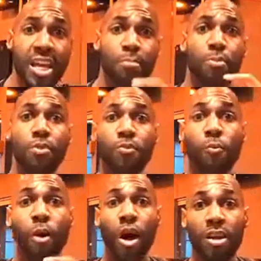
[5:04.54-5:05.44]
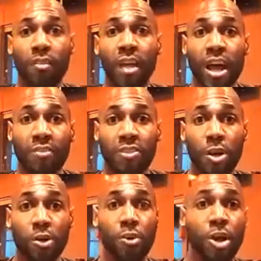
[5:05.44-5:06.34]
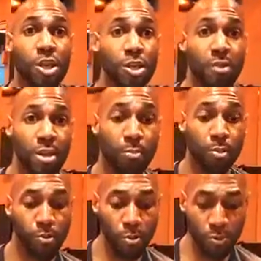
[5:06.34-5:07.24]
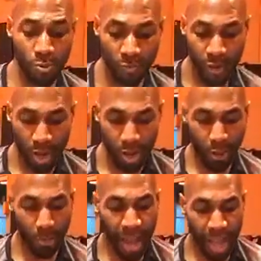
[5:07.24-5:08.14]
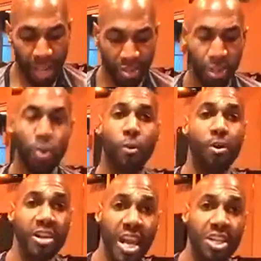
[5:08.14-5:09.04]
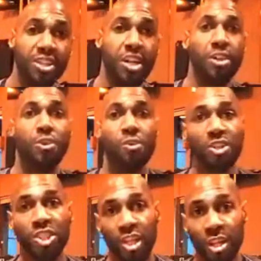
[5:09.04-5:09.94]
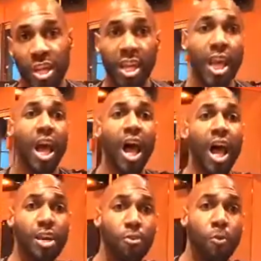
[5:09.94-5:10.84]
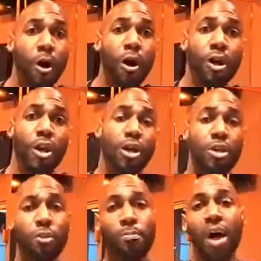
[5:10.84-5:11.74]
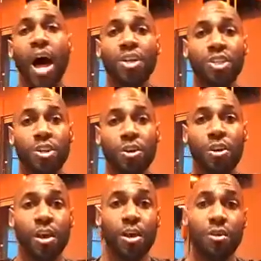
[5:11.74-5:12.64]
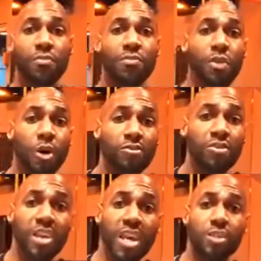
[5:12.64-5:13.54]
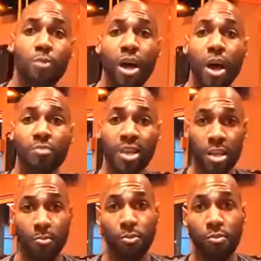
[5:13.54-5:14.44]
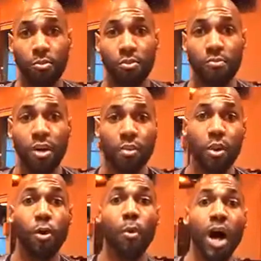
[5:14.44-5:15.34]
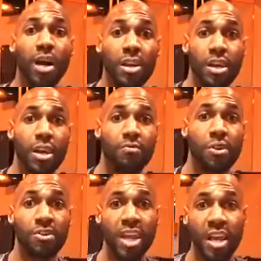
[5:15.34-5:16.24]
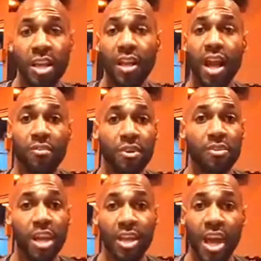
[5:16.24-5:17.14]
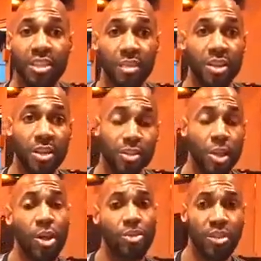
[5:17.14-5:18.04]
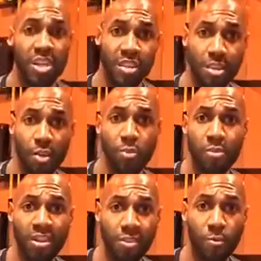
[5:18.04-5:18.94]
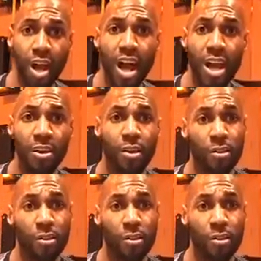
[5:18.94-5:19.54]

improve quality of life. So you improve your balance, your coordination, your agility, how you walk, your posture. Those things will help to improve the quality of your daily life, your daily activities. So that's another reason why